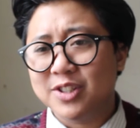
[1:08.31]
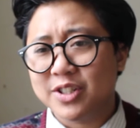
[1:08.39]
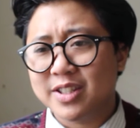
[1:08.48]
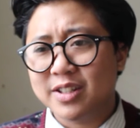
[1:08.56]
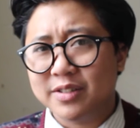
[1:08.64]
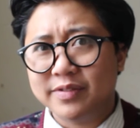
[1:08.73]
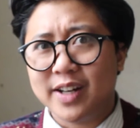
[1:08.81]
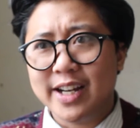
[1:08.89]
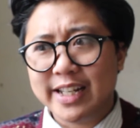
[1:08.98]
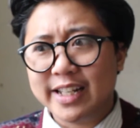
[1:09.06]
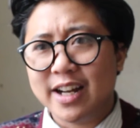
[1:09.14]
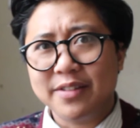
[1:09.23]
just still
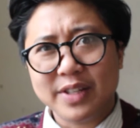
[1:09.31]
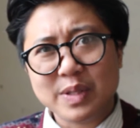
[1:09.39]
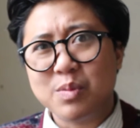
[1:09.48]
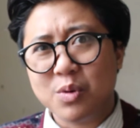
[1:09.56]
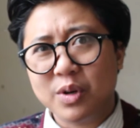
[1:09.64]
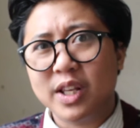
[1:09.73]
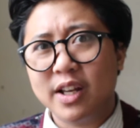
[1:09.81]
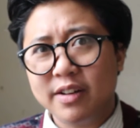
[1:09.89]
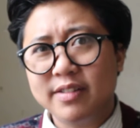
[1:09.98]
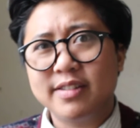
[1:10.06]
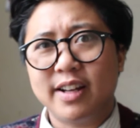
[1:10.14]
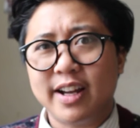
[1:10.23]
finding out there's more
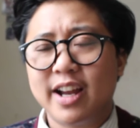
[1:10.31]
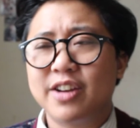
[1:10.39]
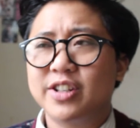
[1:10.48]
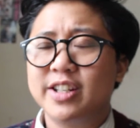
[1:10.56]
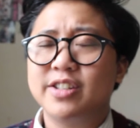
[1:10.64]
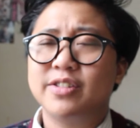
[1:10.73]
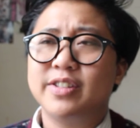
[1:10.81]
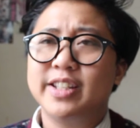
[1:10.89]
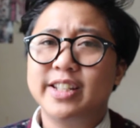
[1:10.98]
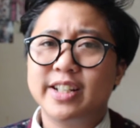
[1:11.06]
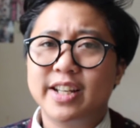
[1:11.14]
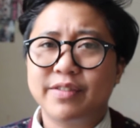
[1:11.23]
clothes that I actually do
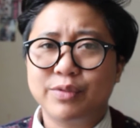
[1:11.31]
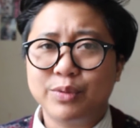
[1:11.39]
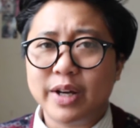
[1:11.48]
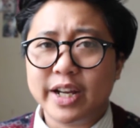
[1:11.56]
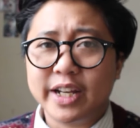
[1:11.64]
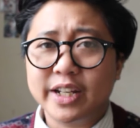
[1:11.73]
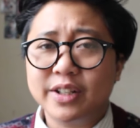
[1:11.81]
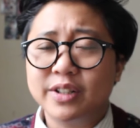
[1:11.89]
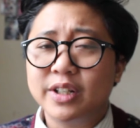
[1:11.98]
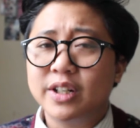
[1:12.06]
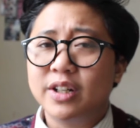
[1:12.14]
need to give away,